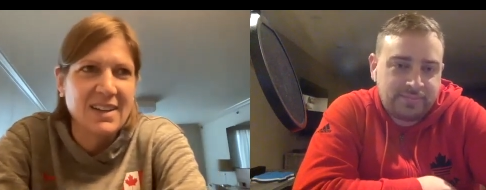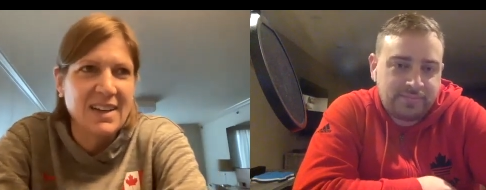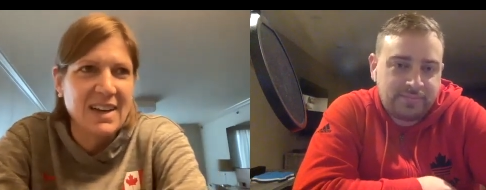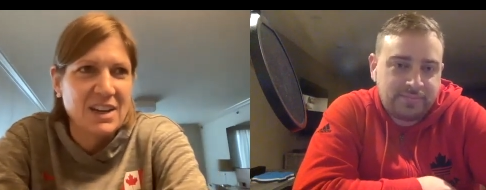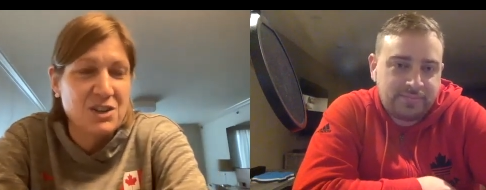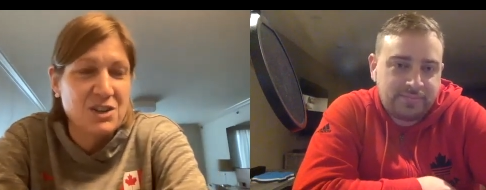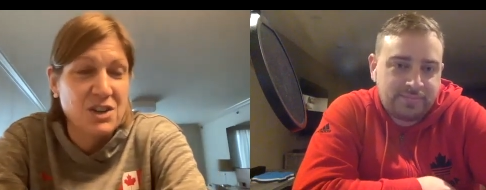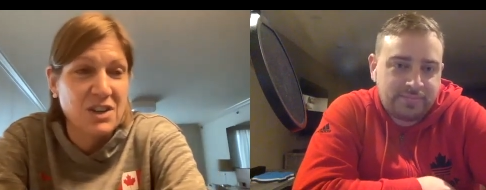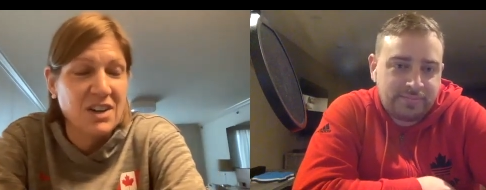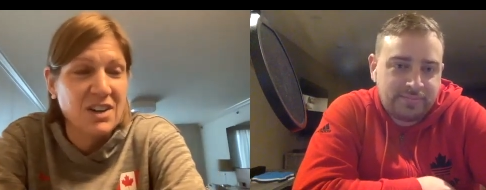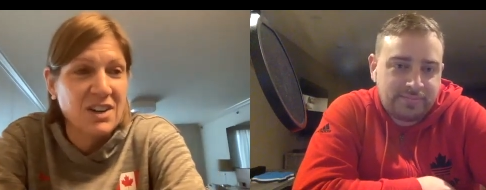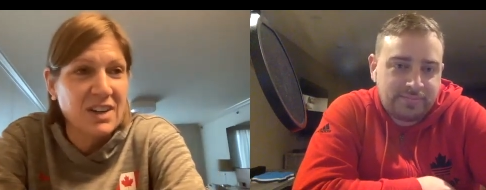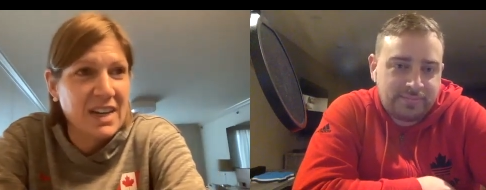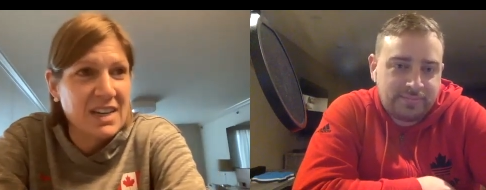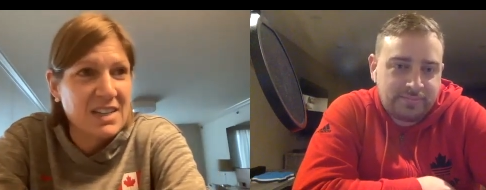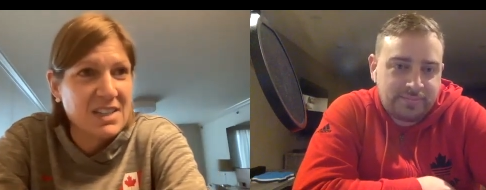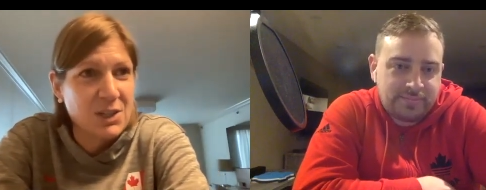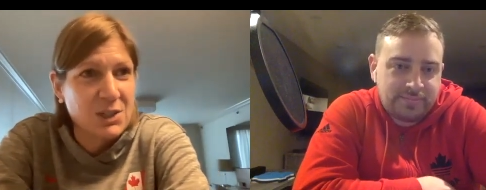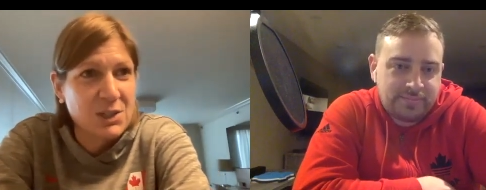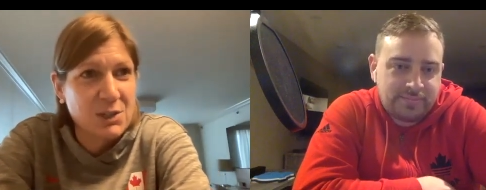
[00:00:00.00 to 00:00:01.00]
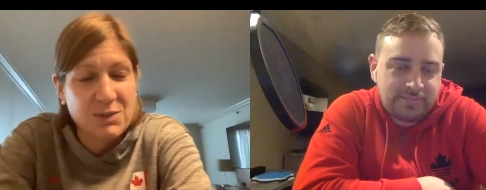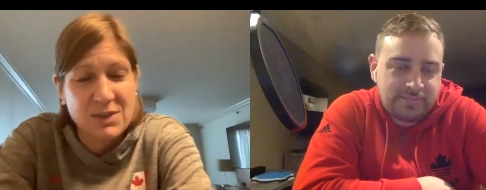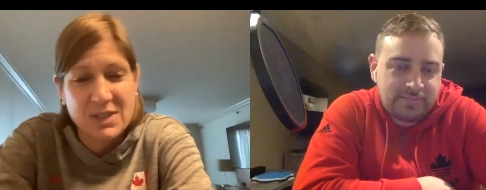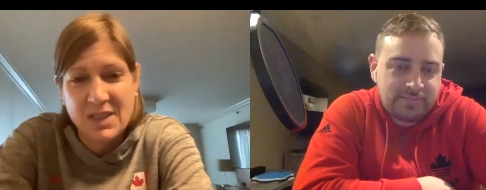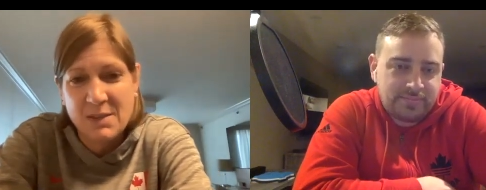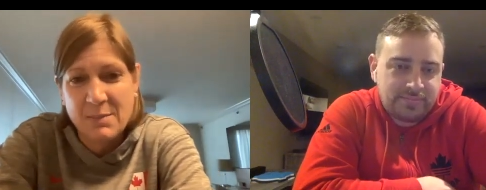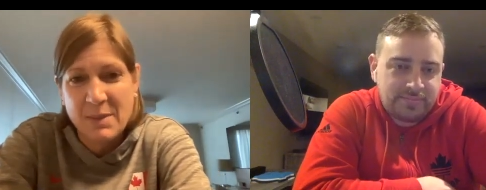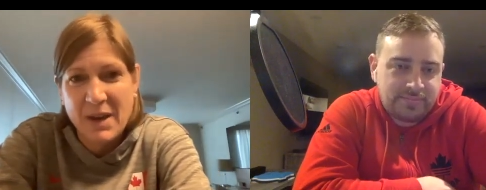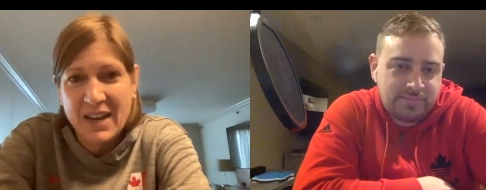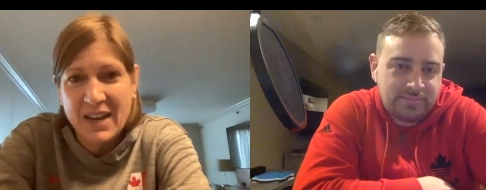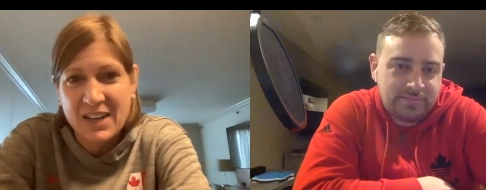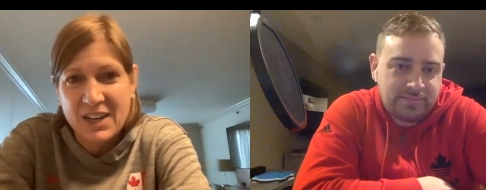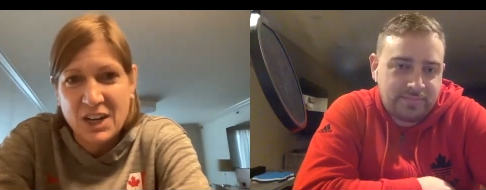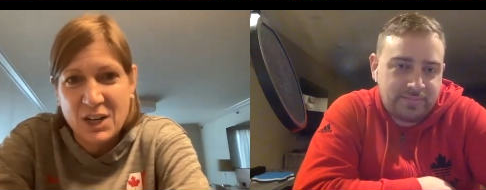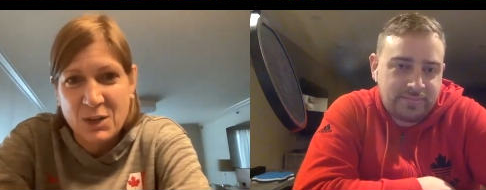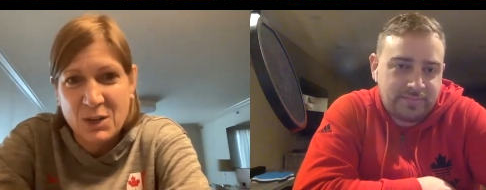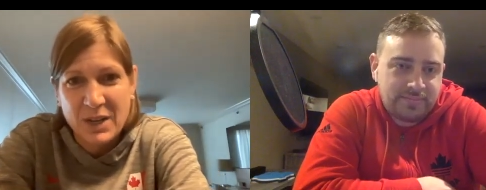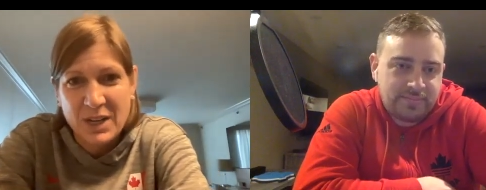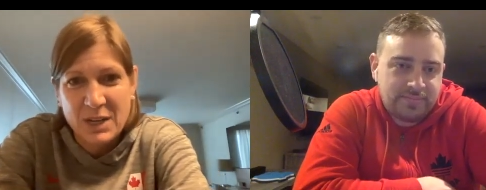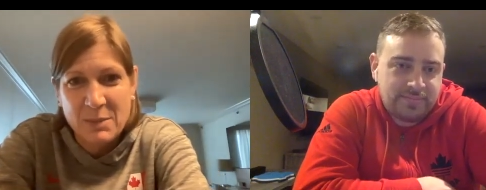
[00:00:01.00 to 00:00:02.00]
Speaker 1: actually in our cases it was in the backyard
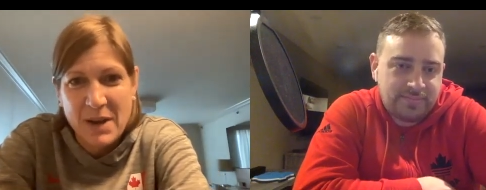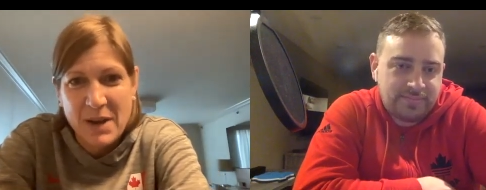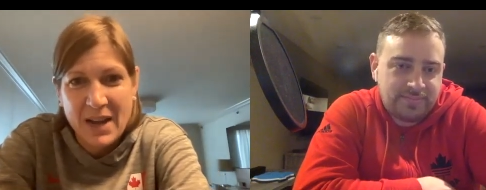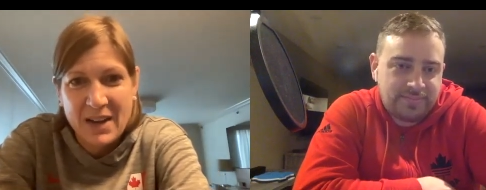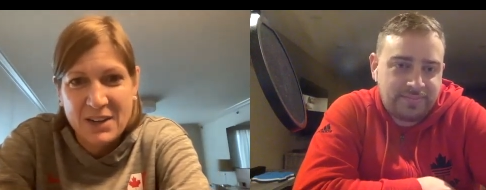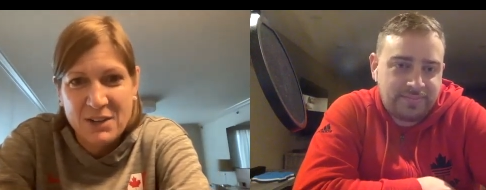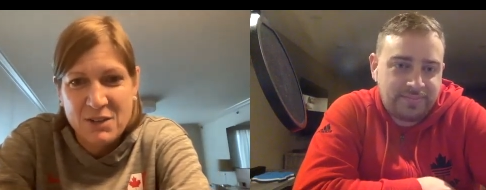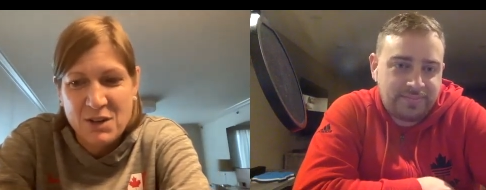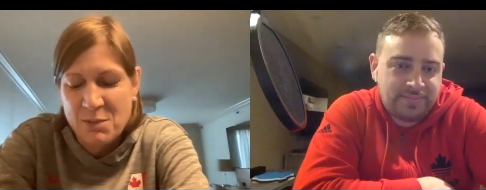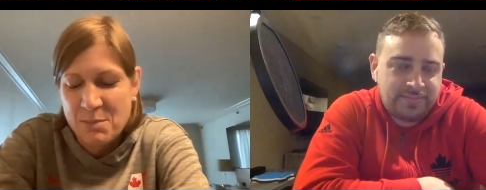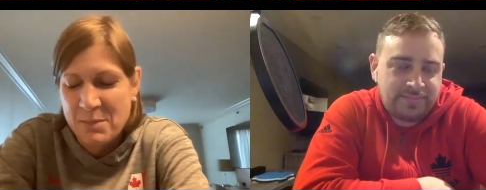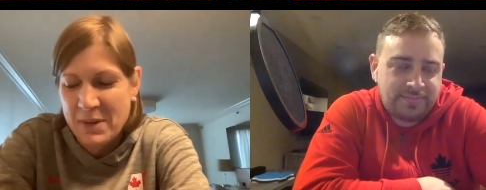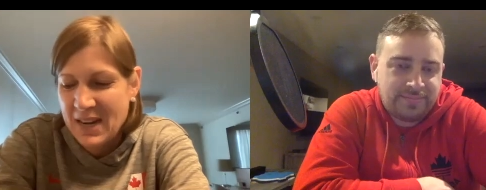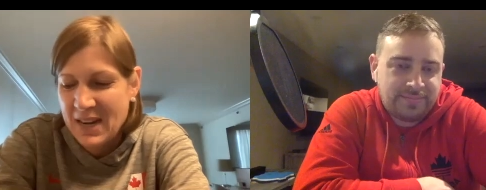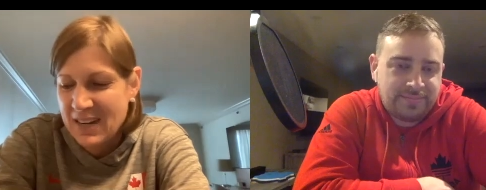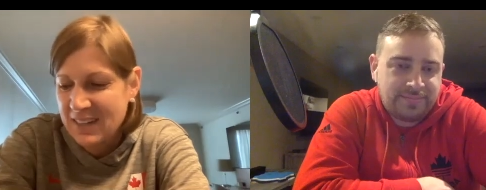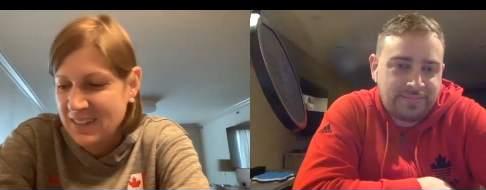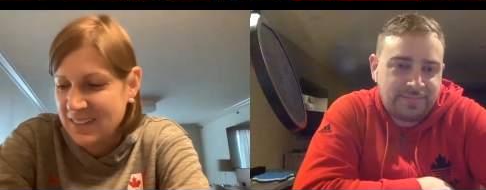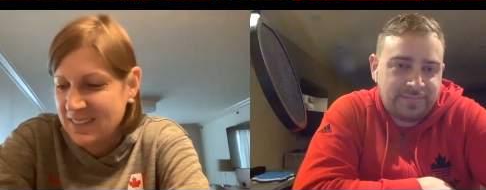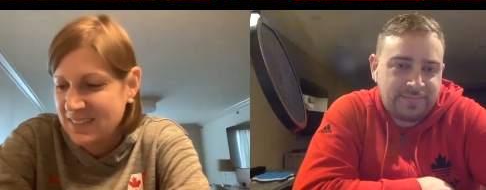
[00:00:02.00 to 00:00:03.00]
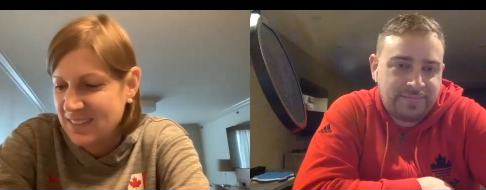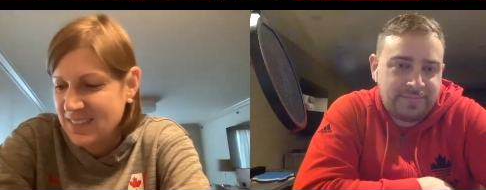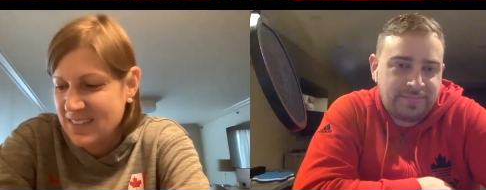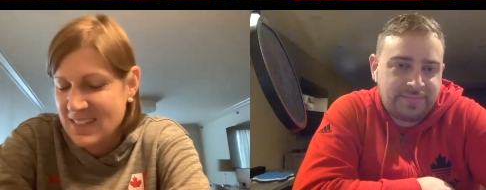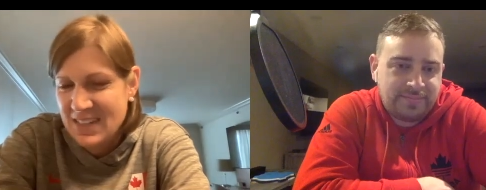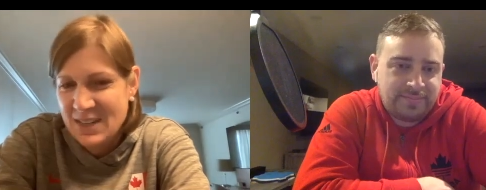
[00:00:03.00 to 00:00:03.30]
we had a patio out back and